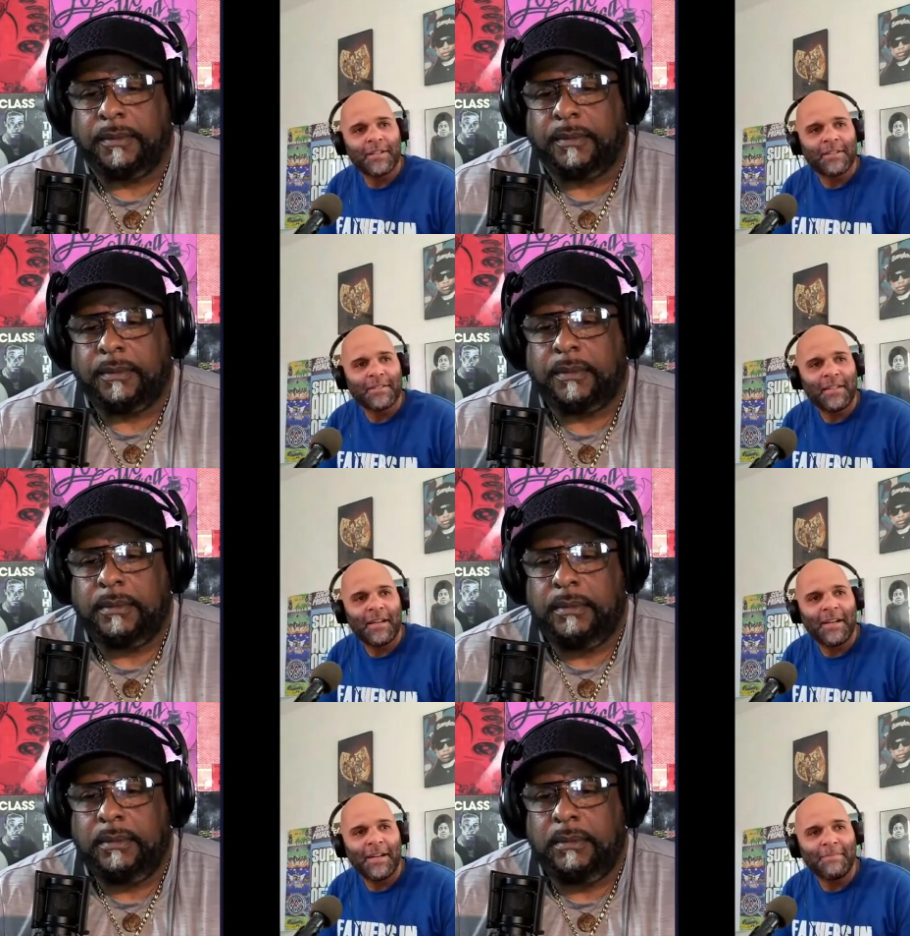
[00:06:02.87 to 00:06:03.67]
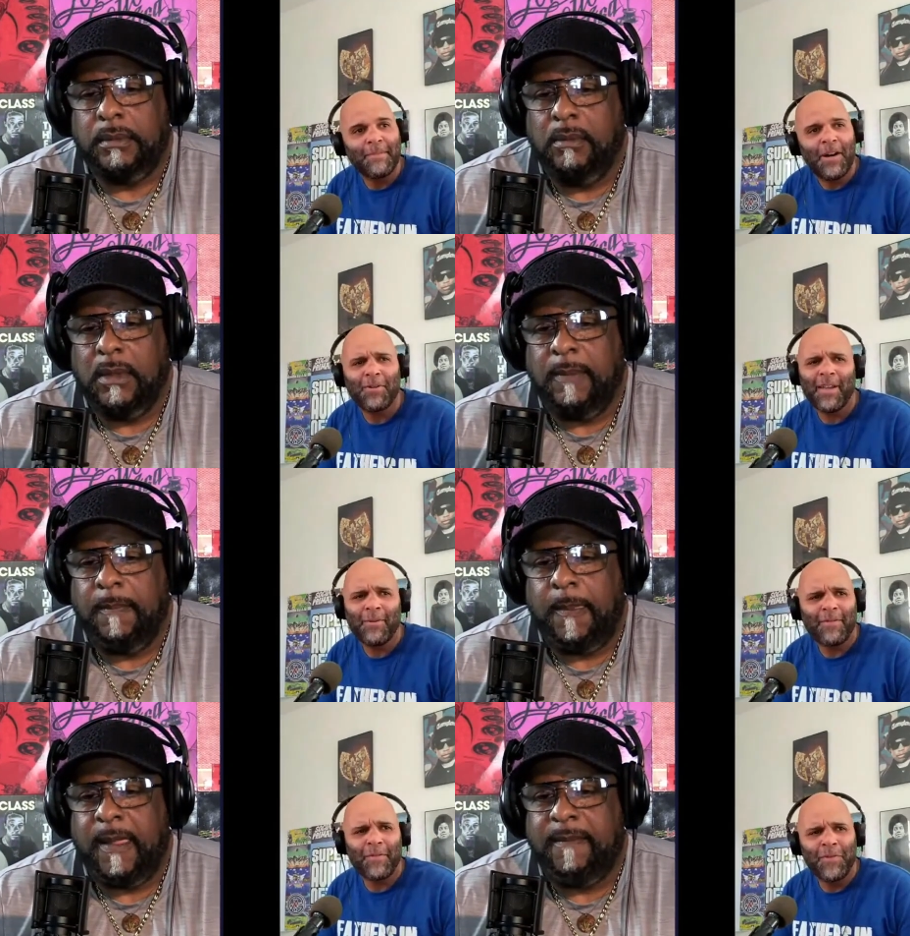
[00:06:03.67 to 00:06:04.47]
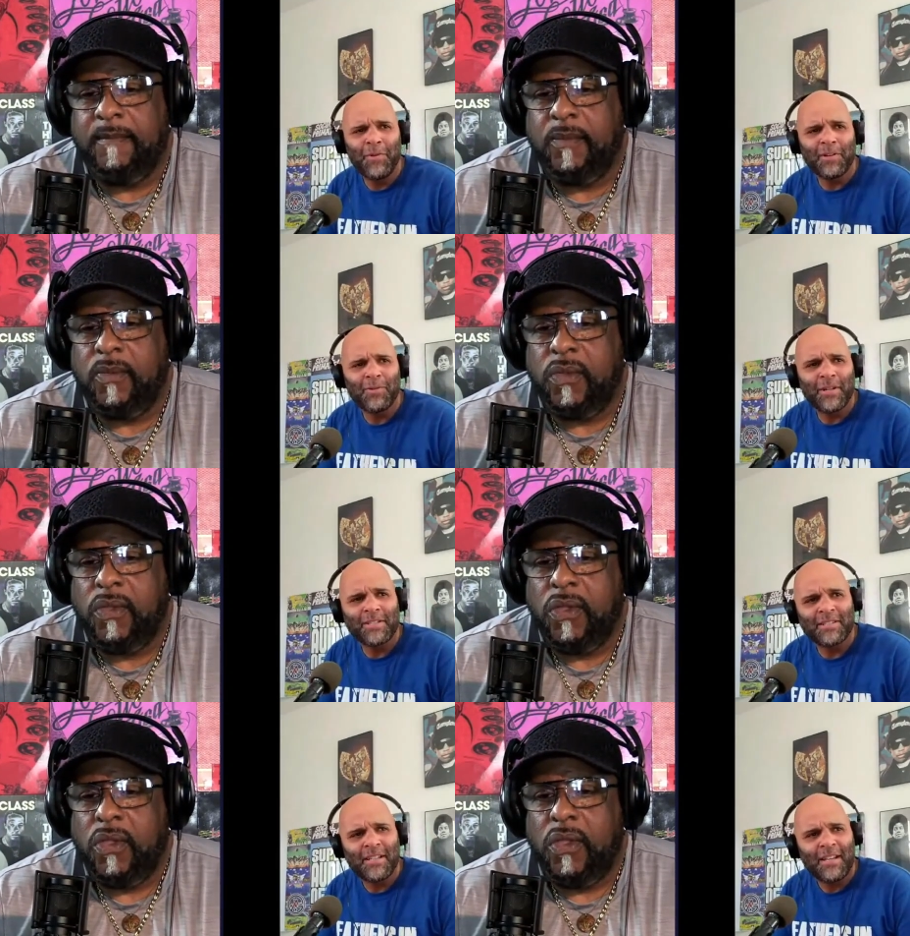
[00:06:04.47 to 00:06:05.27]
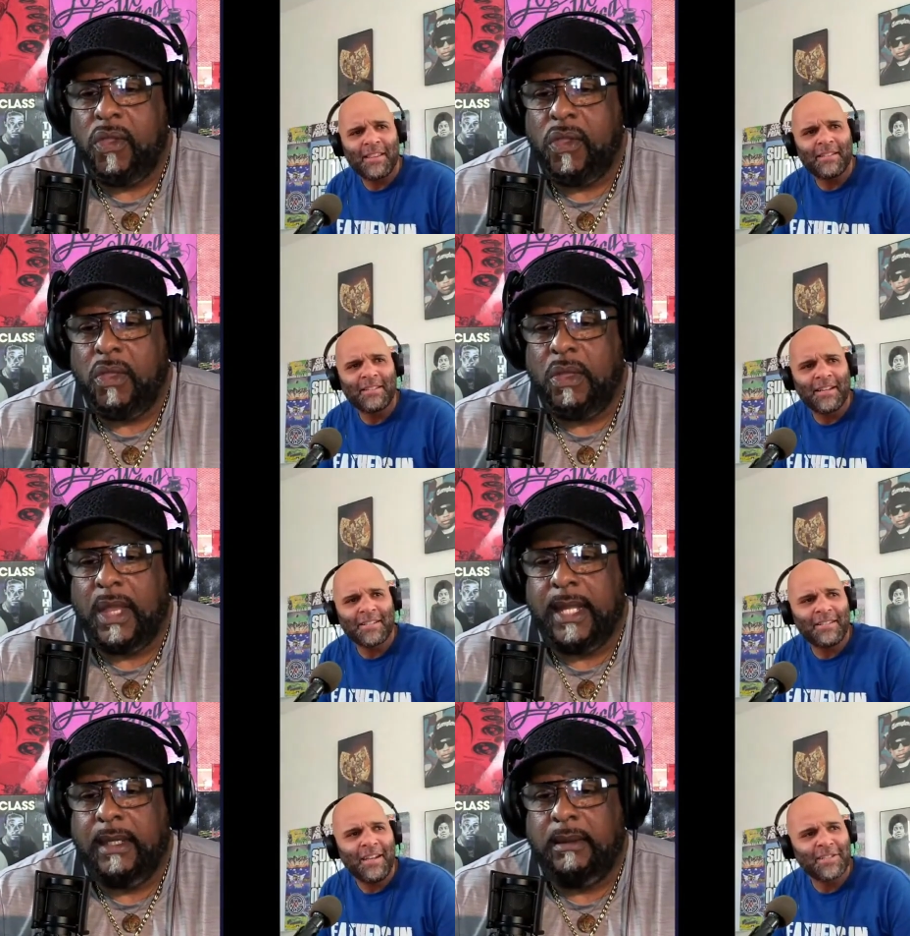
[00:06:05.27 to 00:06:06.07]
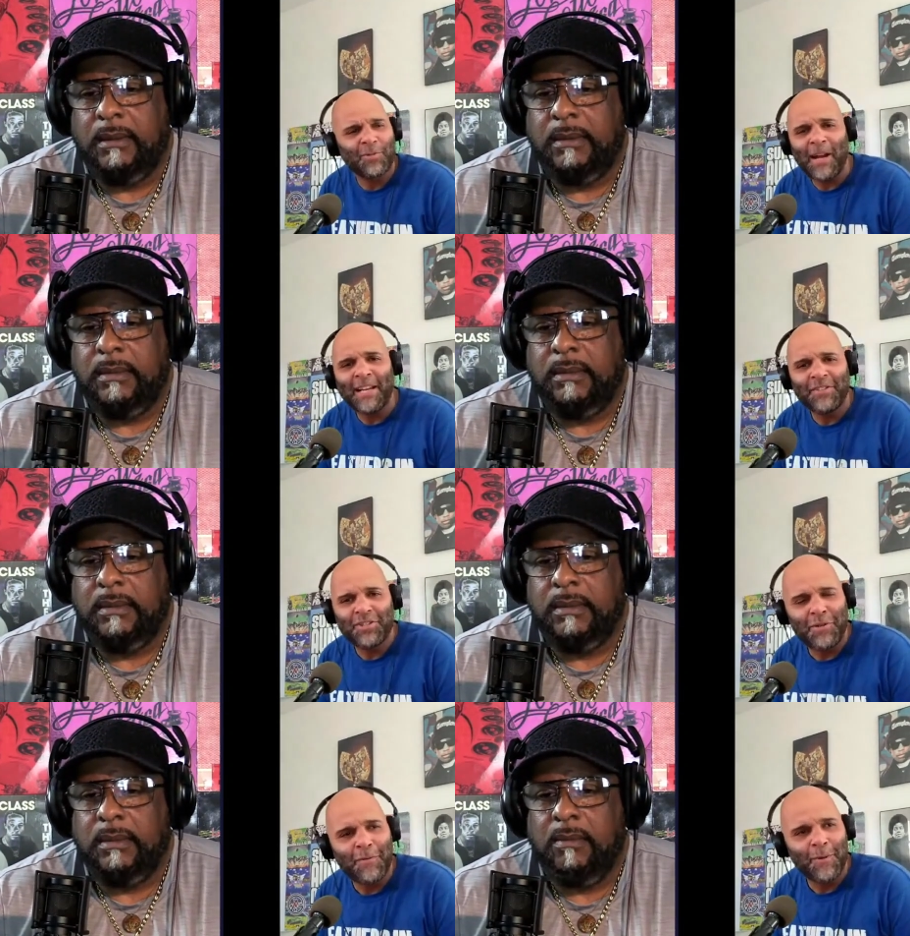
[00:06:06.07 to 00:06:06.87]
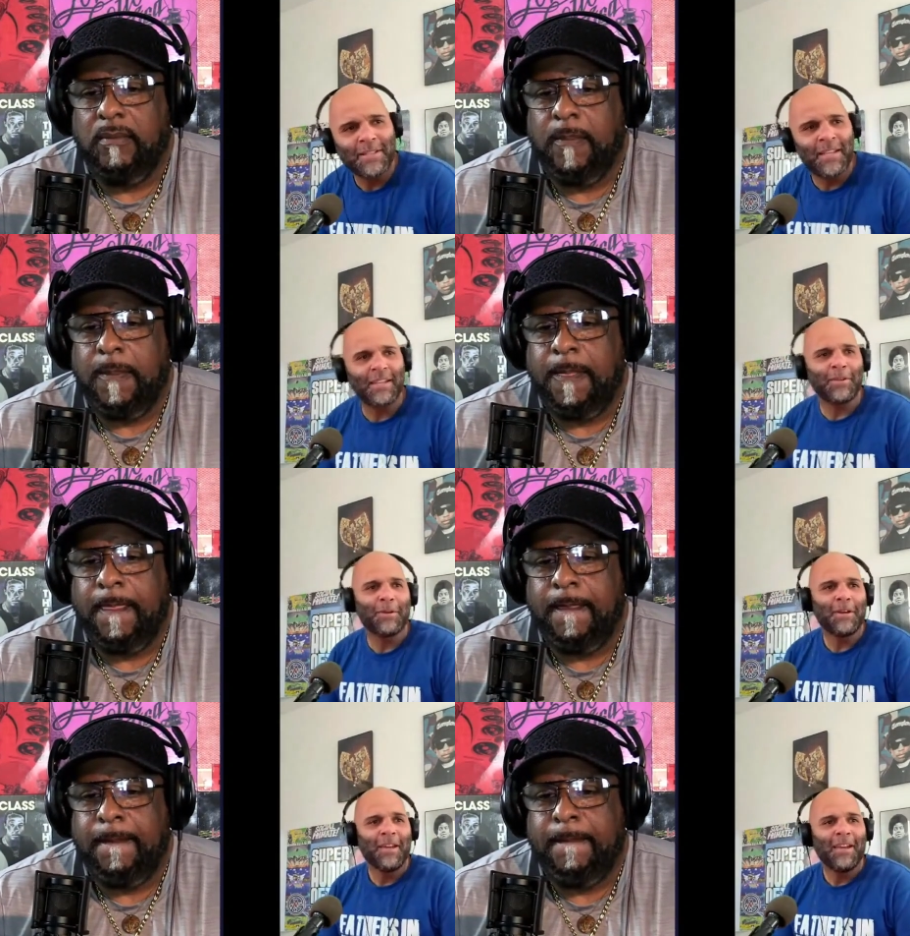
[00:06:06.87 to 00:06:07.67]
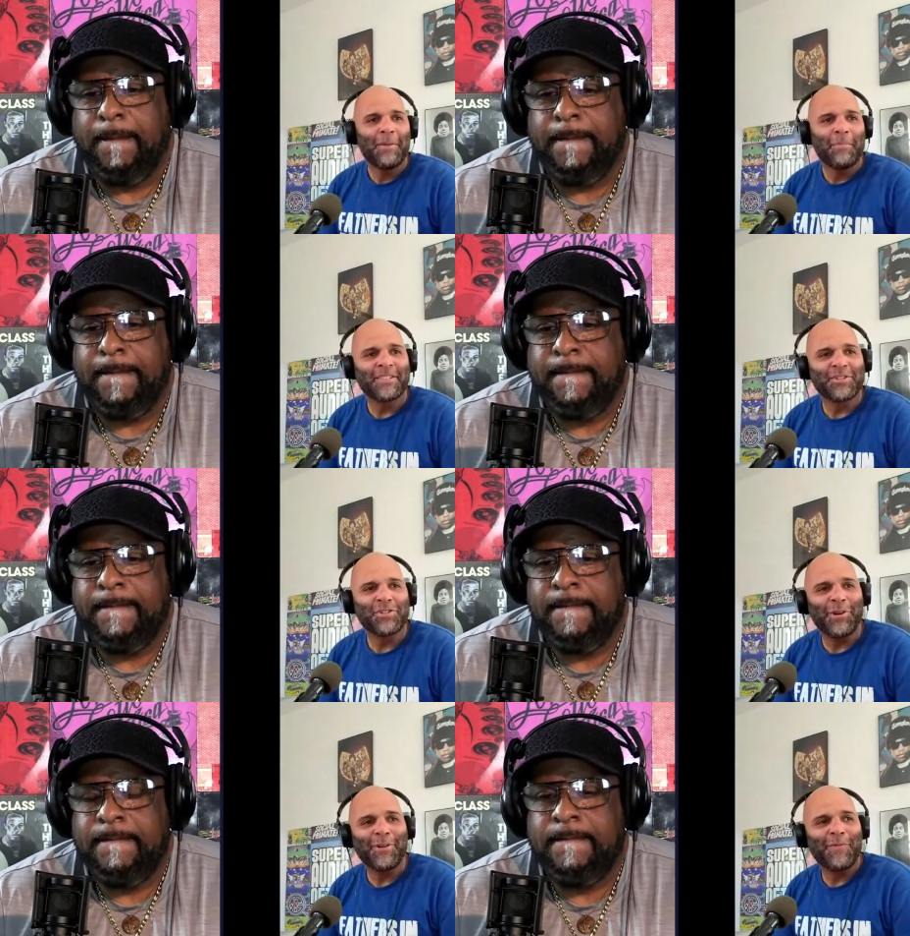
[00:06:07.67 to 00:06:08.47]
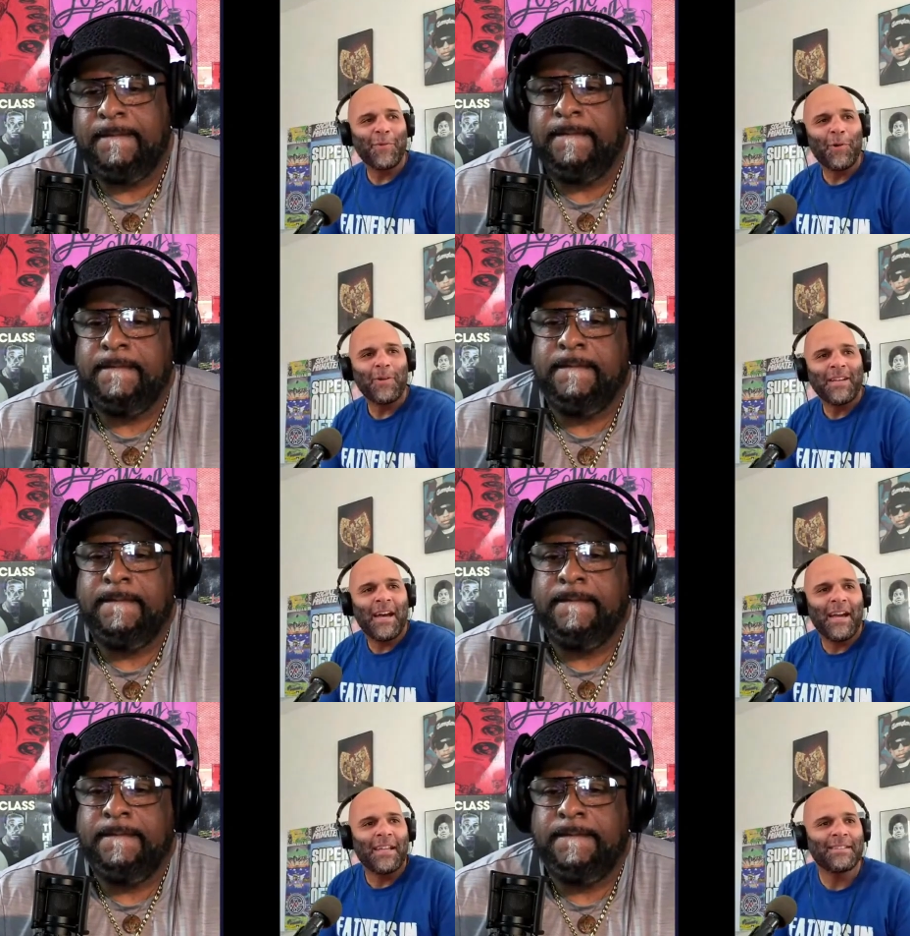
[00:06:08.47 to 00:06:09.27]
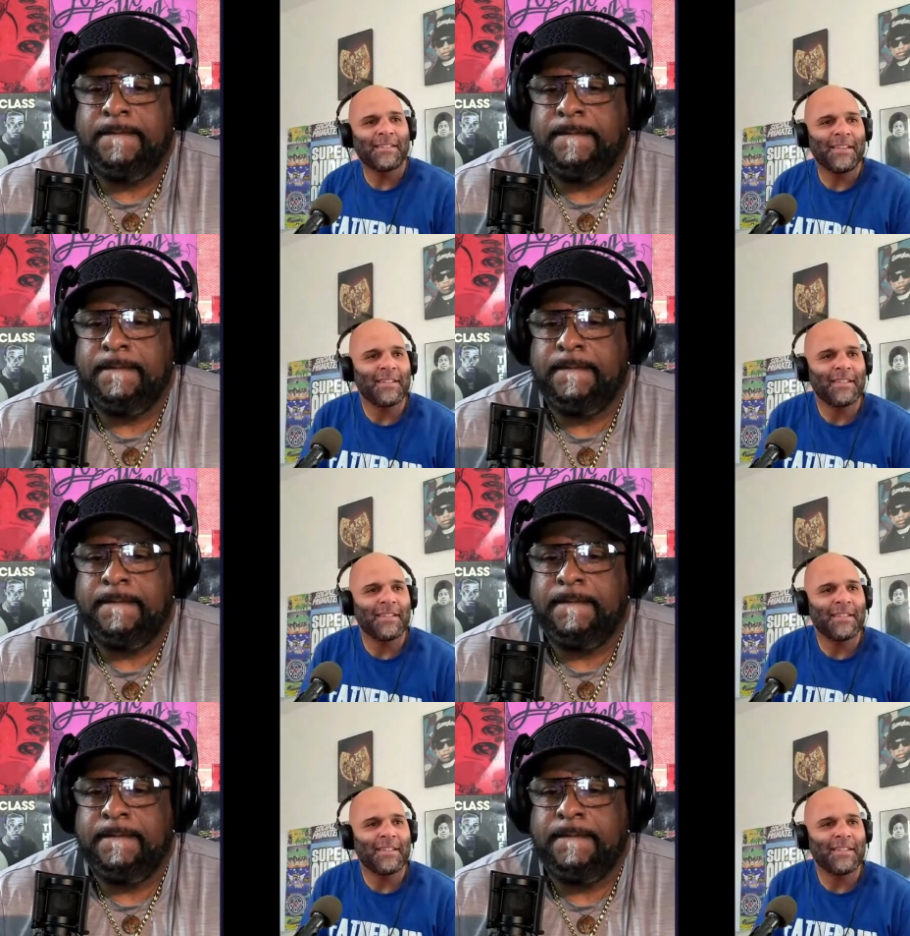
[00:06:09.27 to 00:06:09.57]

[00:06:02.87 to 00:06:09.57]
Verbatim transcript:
Speaker 1: in here. Um, oh yeah, we have a few good questions. I like this actually. You guys are writing the show for us. Thank you. Mr. Jody419